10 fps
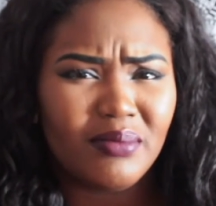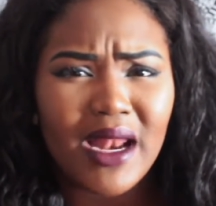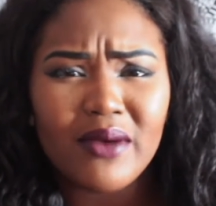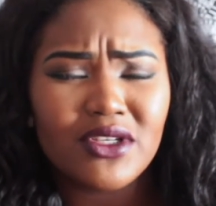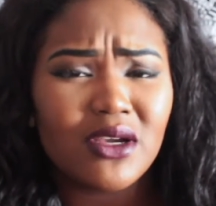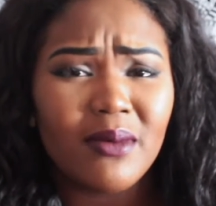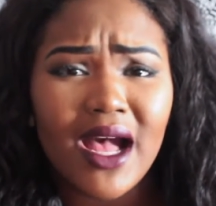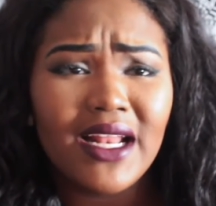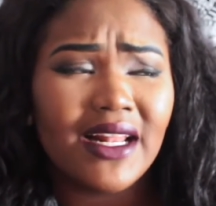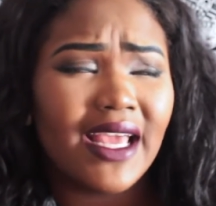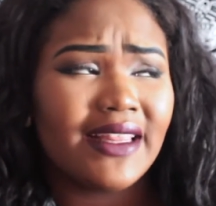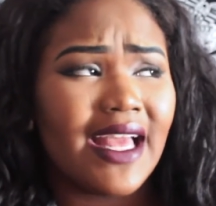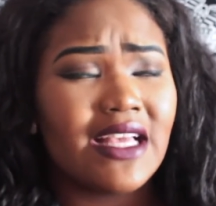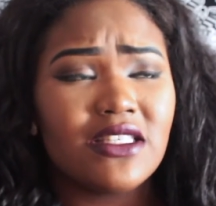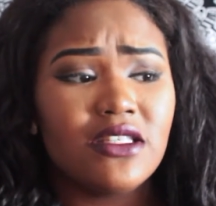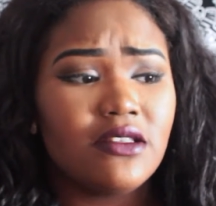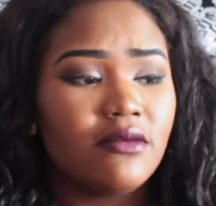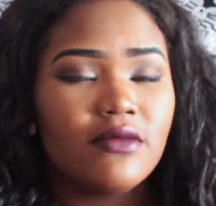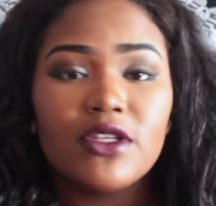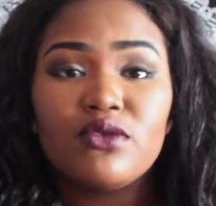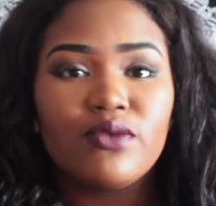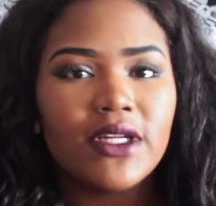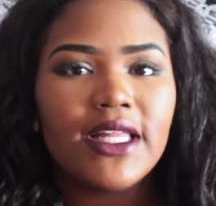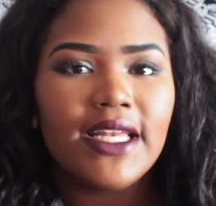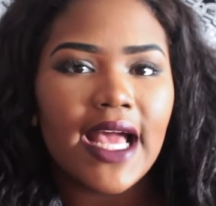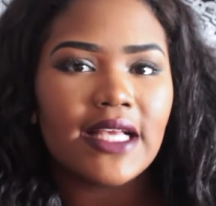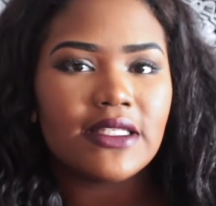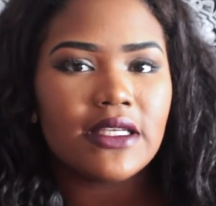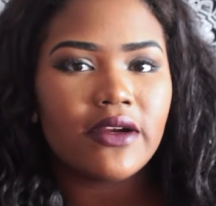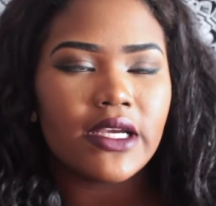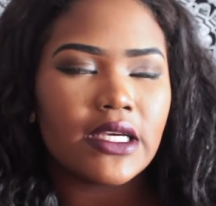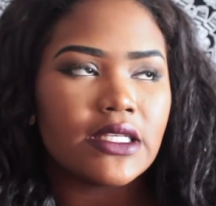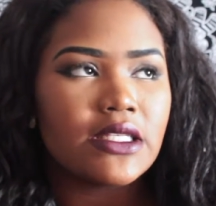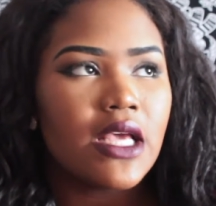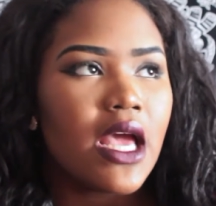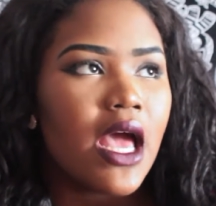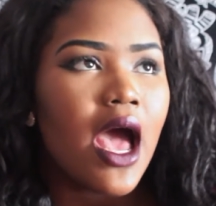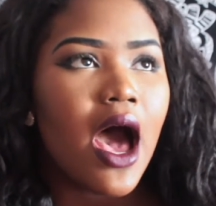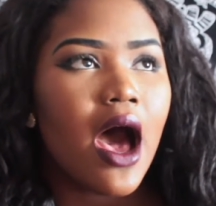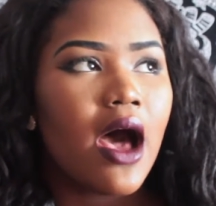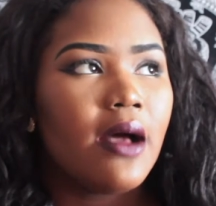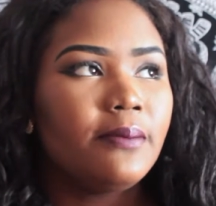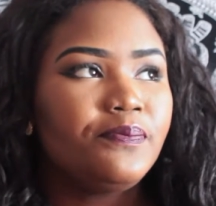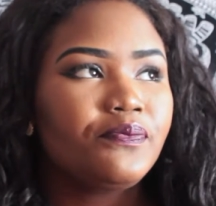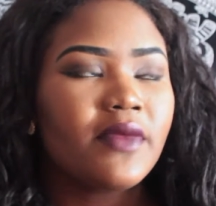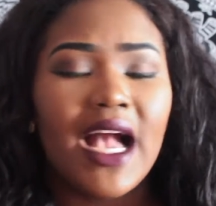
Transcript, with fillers: play with your body like that. It's, it's really that serious. Um,